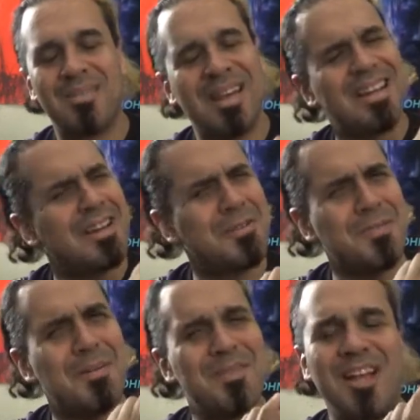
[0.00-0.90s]
And I
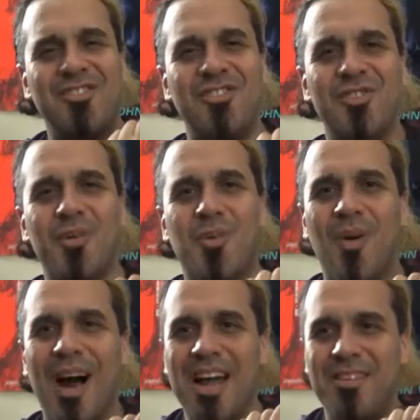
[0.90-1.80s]
don't I'm not sure
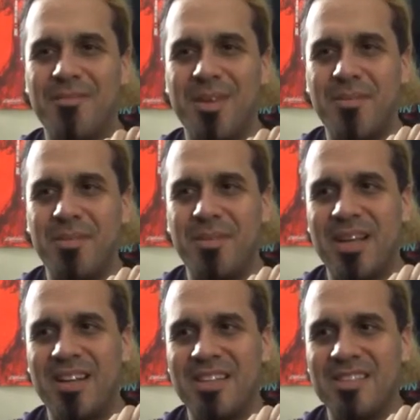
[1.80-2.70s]
why, maybe
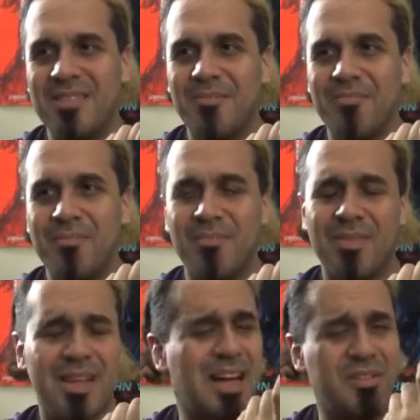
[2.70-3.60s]
because
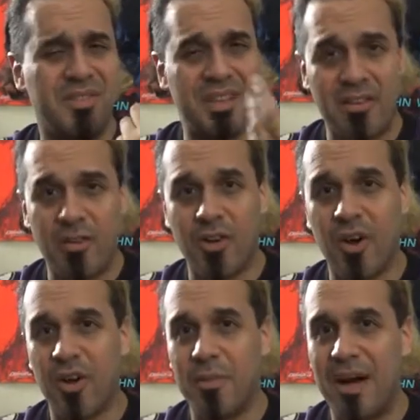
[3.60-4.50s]
I was never an
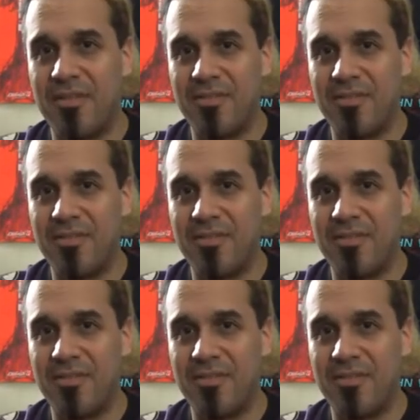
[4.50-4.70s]
Autobot